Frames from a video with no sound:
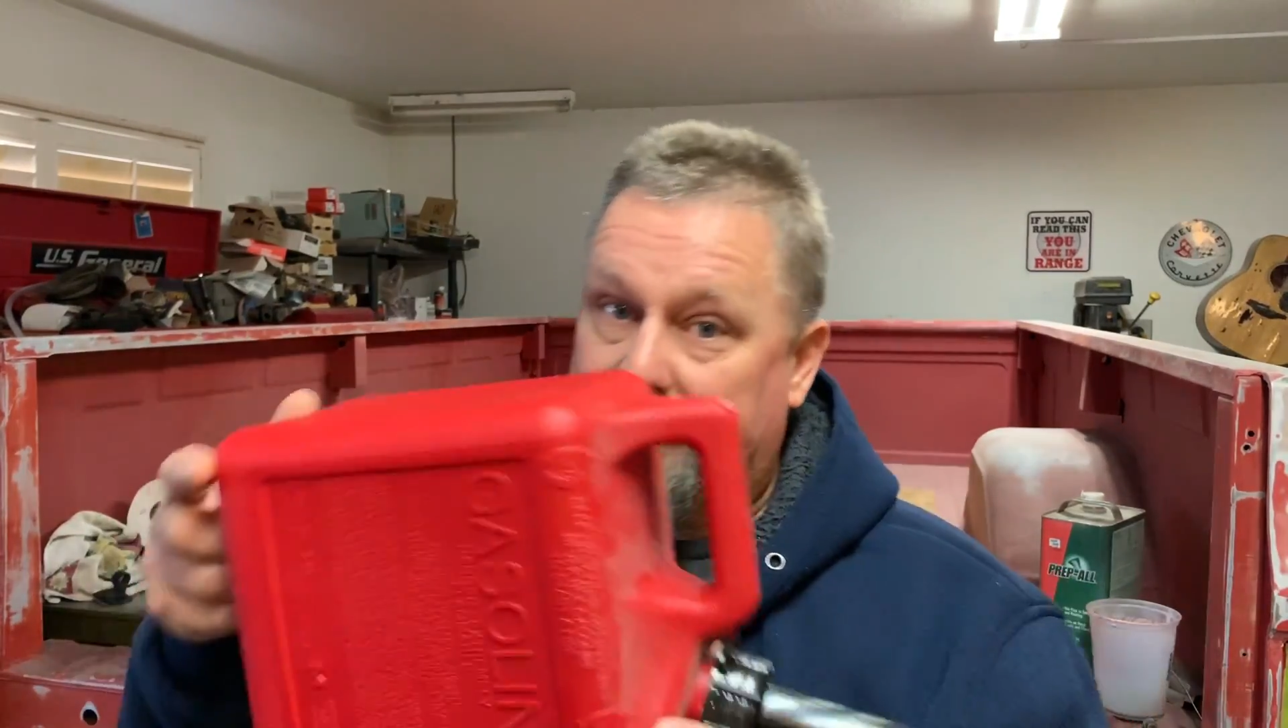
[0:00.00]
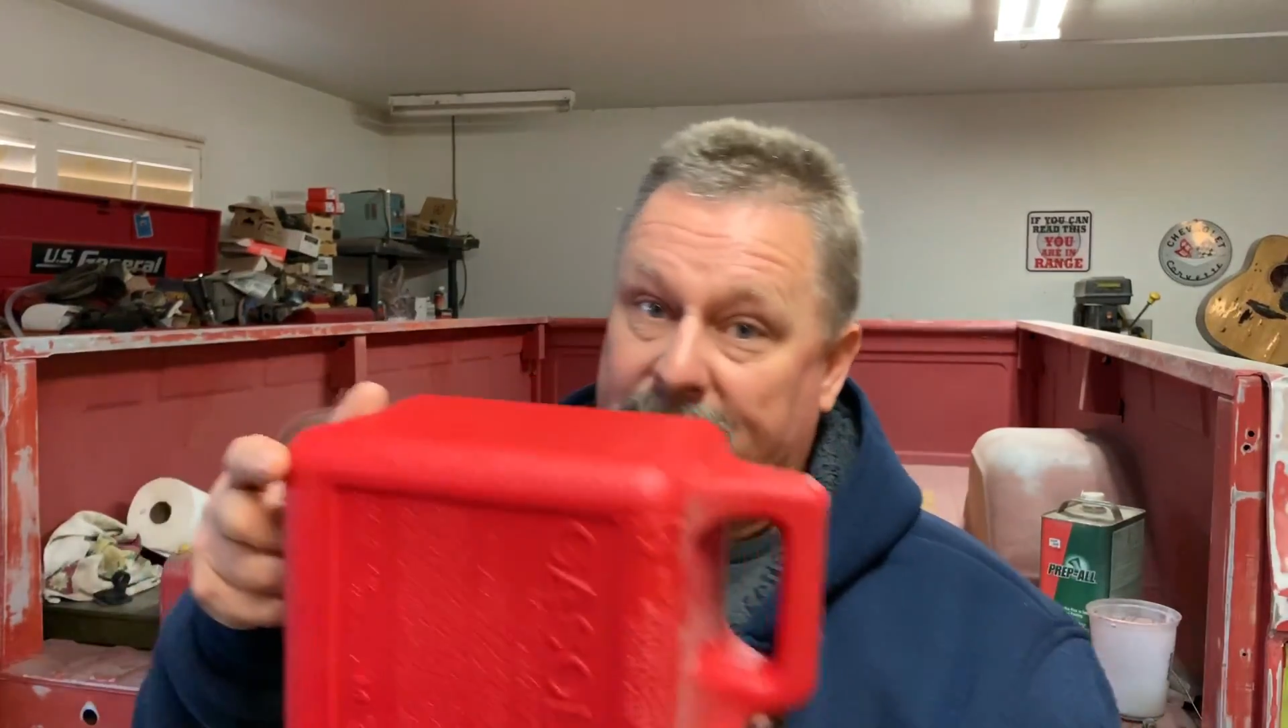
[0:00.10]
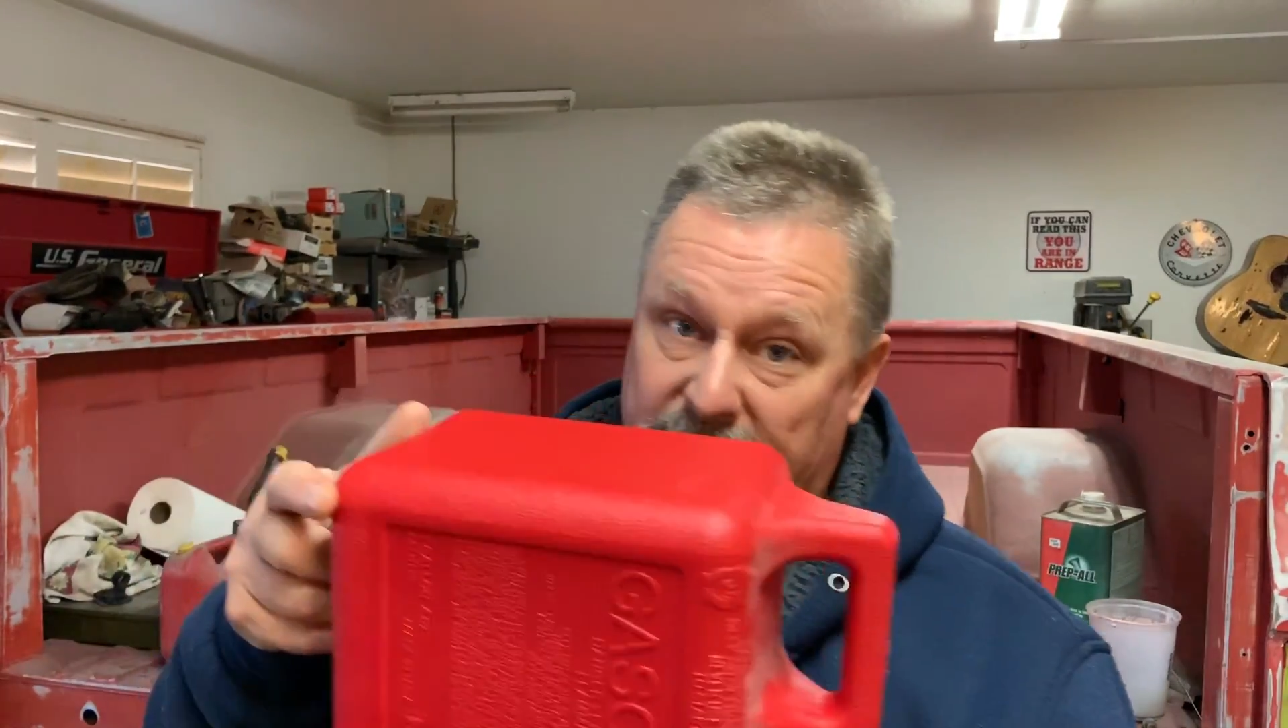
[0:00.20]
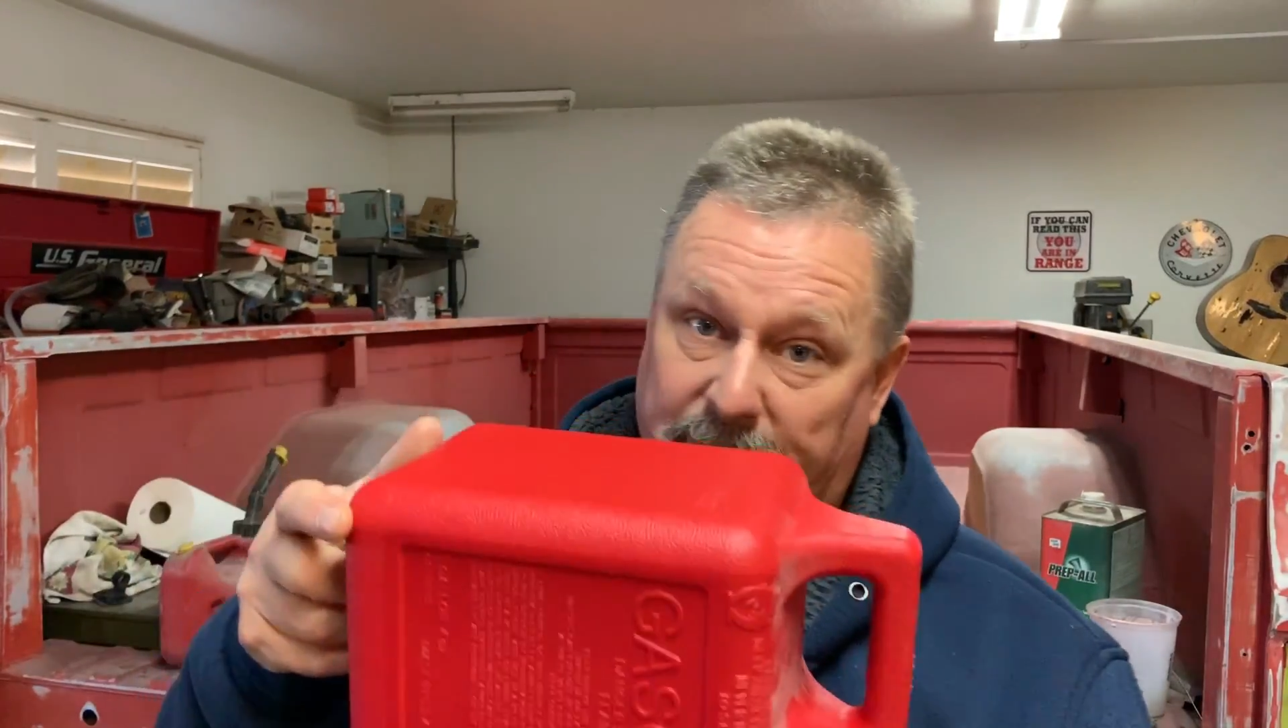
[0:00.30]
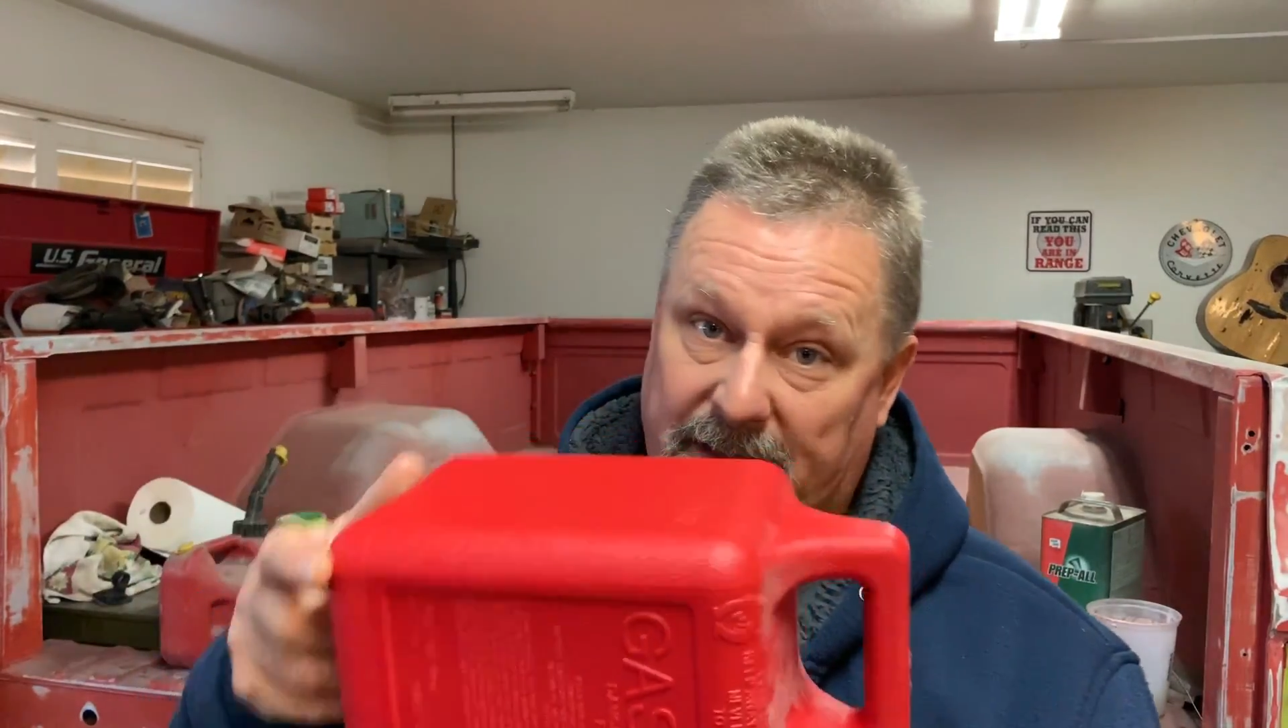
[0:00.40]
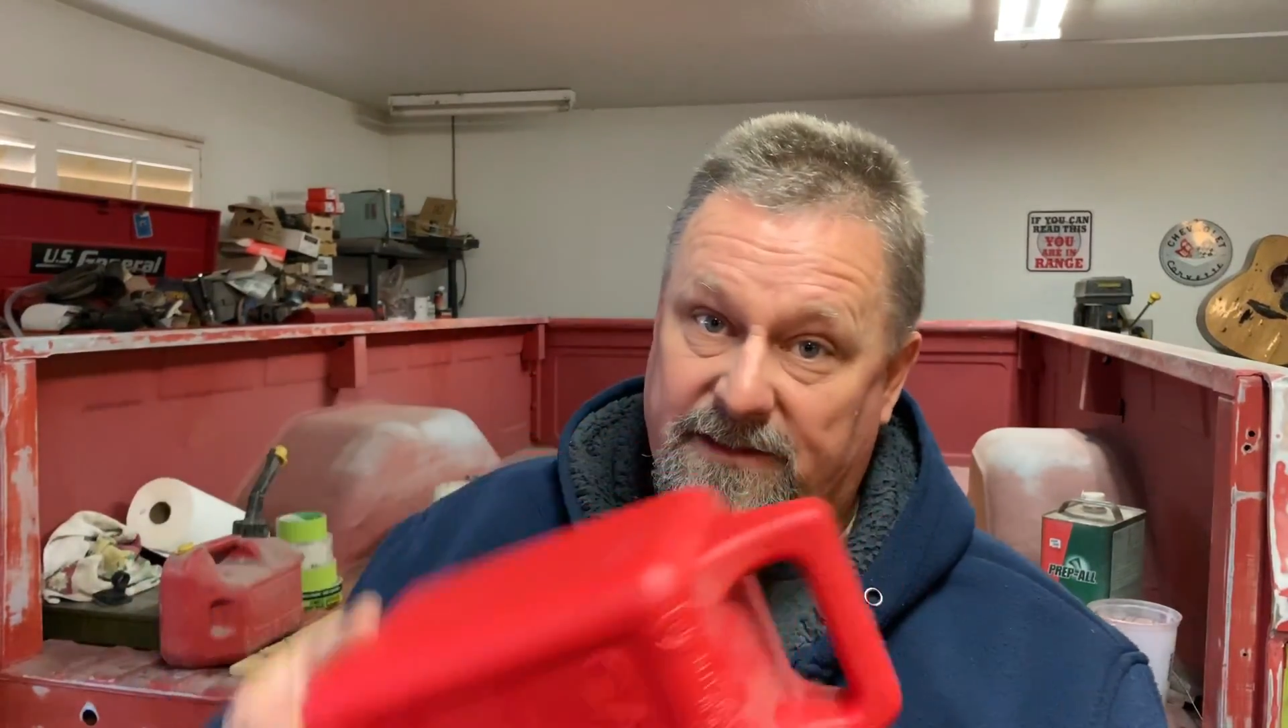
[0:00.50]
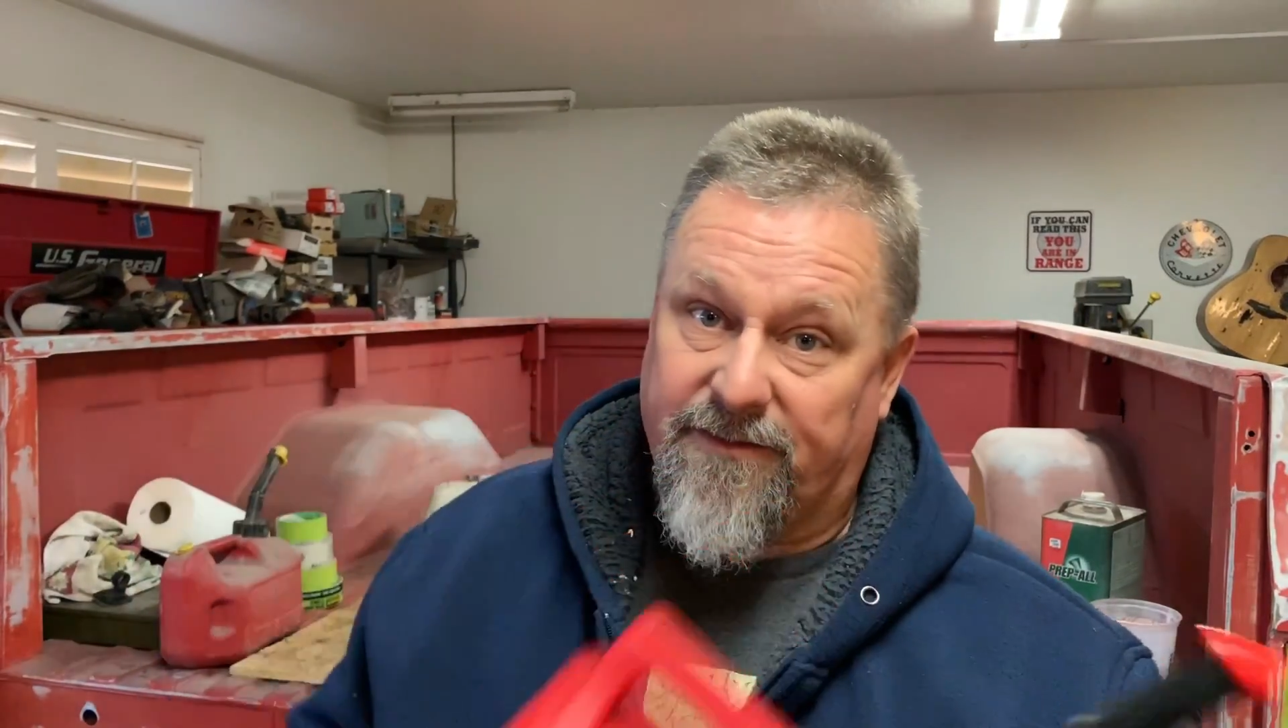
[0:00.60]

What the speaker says: dispense